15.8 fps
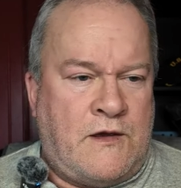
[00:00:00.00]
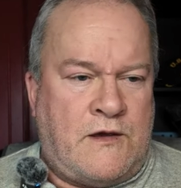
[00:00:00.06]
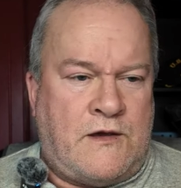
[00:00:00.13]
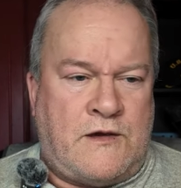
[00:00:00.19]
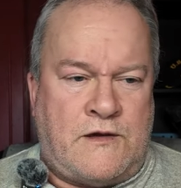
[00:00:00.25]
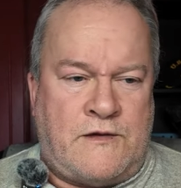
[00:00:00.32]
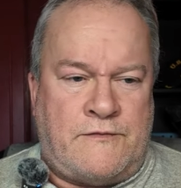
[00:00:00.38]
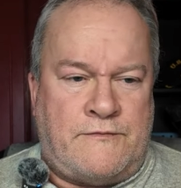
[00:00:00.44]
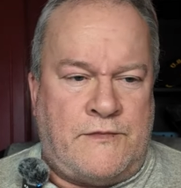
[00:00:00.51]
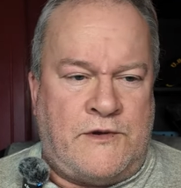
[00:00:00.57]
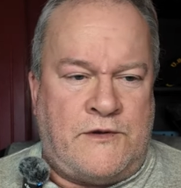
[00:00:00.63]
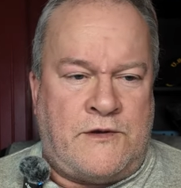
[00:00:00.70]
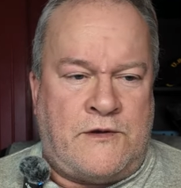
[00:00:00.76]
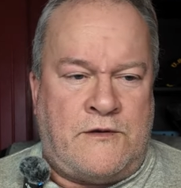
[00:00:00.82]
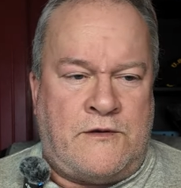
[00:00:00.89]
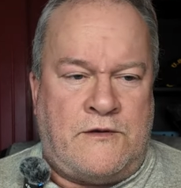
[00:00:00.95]
Um,
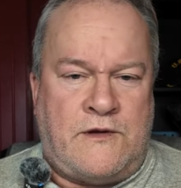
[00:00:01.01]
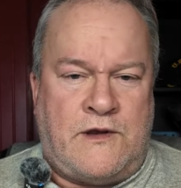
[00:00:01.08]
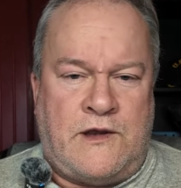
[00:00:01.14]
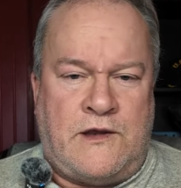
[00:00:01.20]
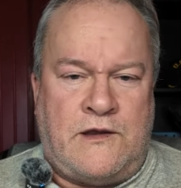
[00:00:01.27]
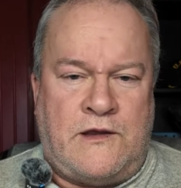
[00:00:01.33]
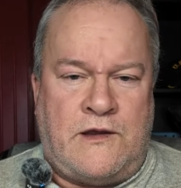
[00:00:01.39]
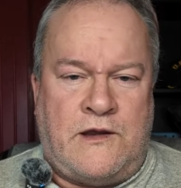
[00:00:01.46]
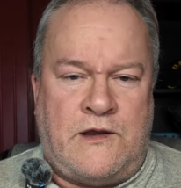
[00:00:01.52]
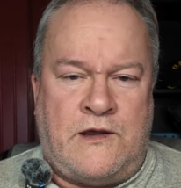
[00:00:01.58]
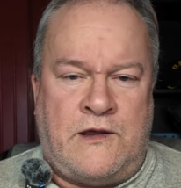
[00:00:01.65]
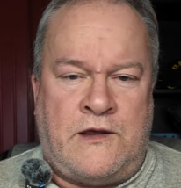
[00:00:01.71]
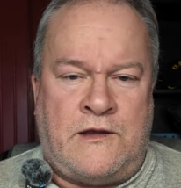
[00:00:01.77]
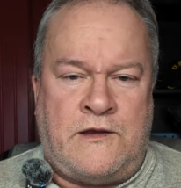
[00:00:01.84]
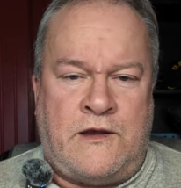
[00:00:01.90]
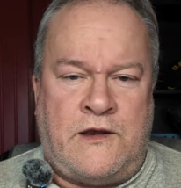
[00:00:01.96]
you know,
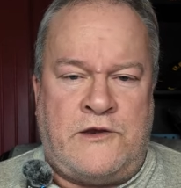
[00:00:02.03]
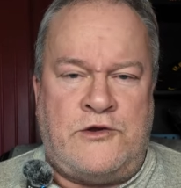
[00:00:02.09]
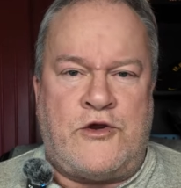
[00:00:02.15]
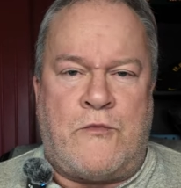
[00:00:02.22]
and in